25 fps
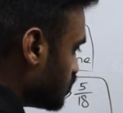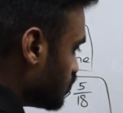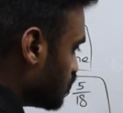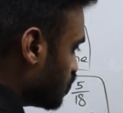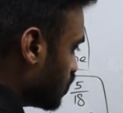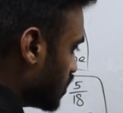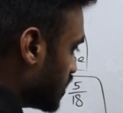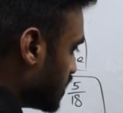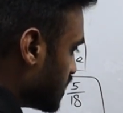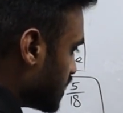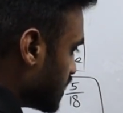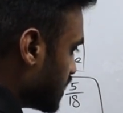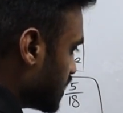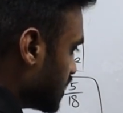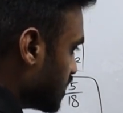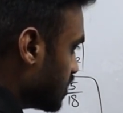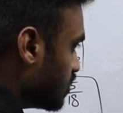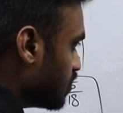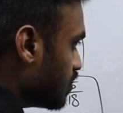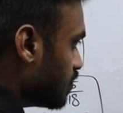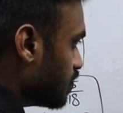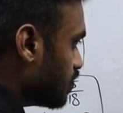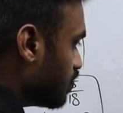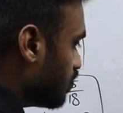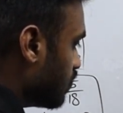
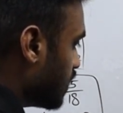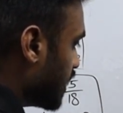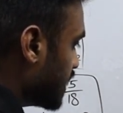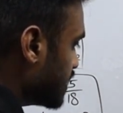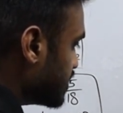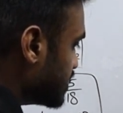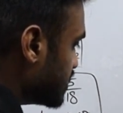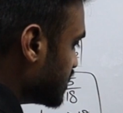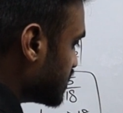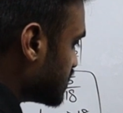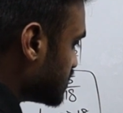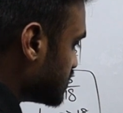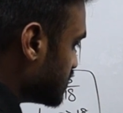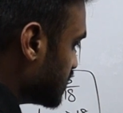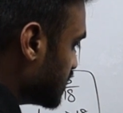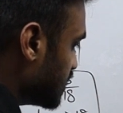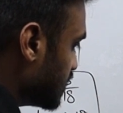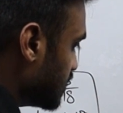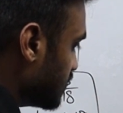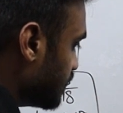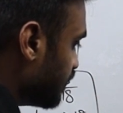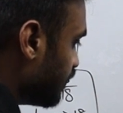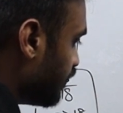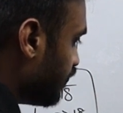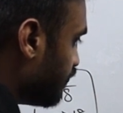20 by
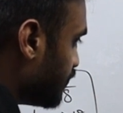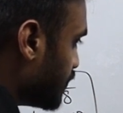60